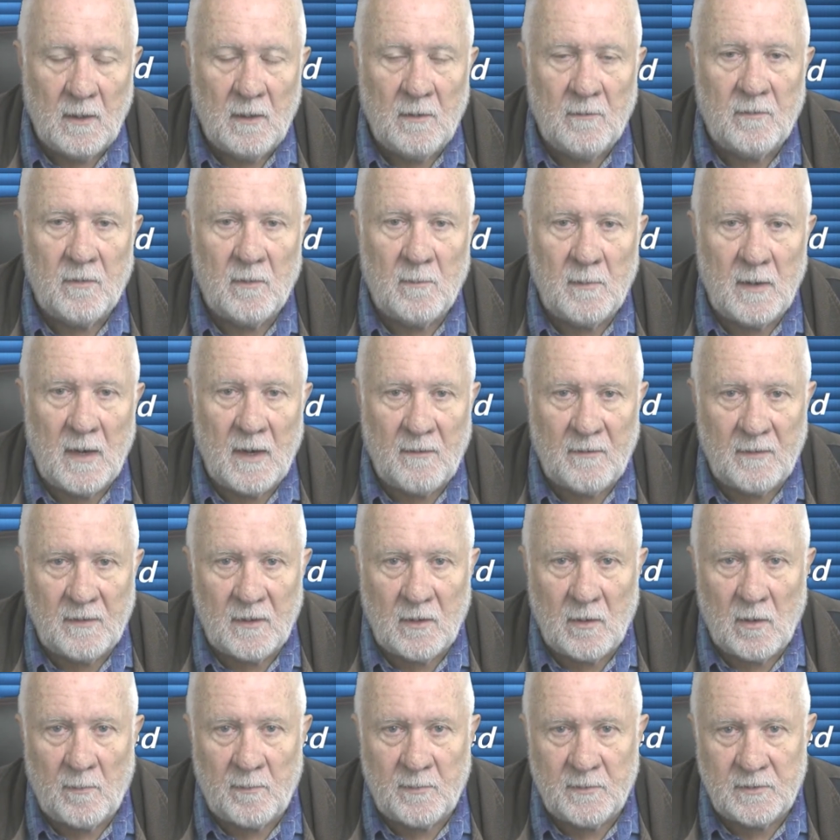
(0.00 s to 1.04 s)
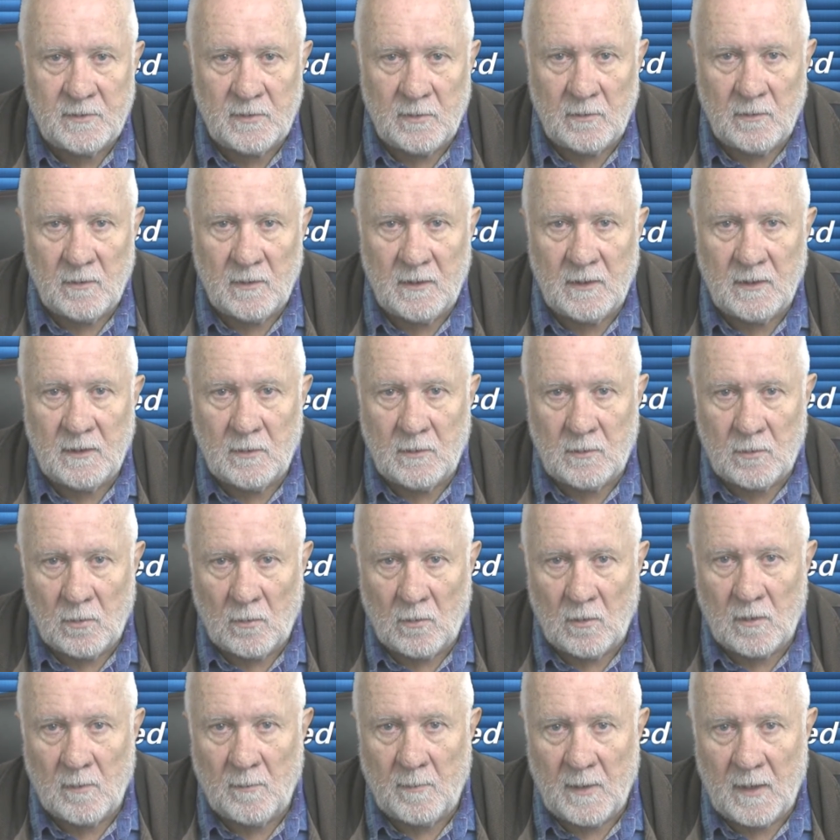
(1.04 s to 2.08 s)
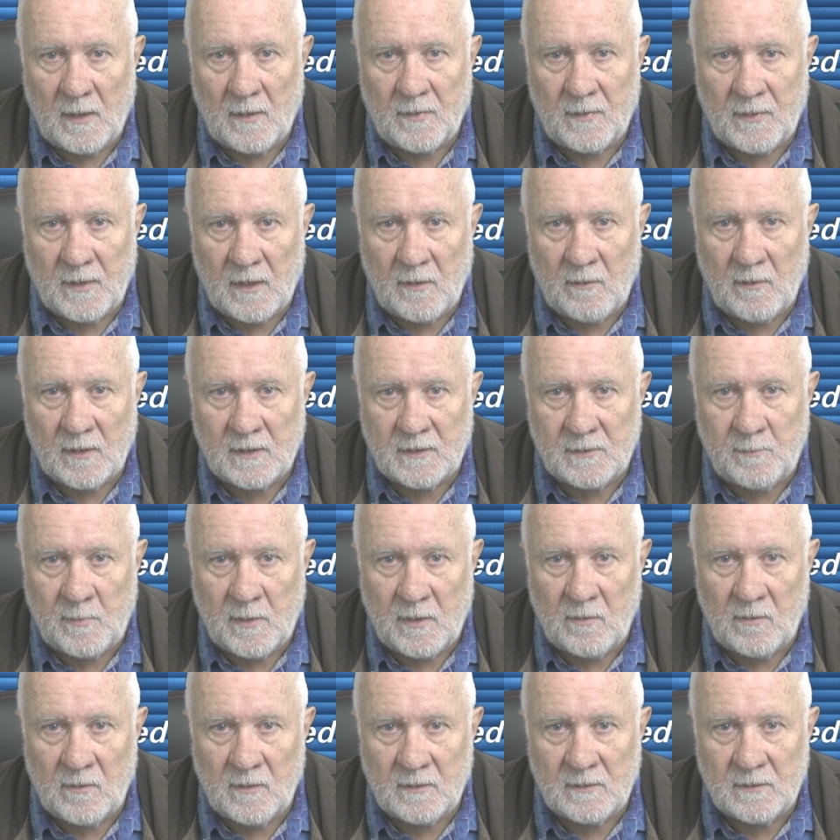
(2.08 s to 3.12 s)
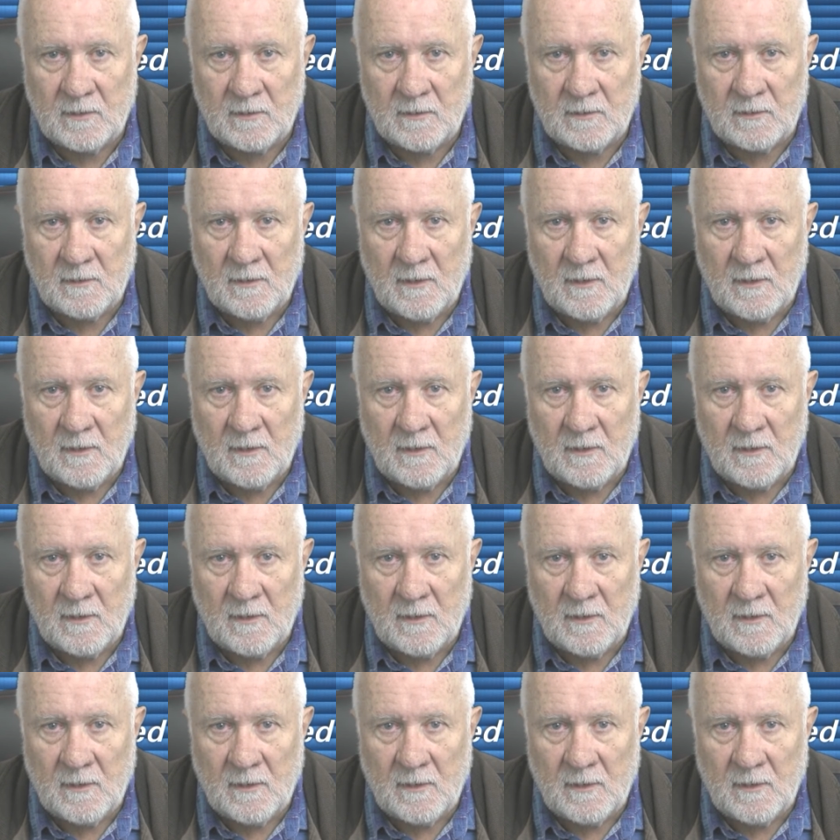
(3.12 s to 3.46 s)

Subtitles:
from having the opportunity to talk about their experiences.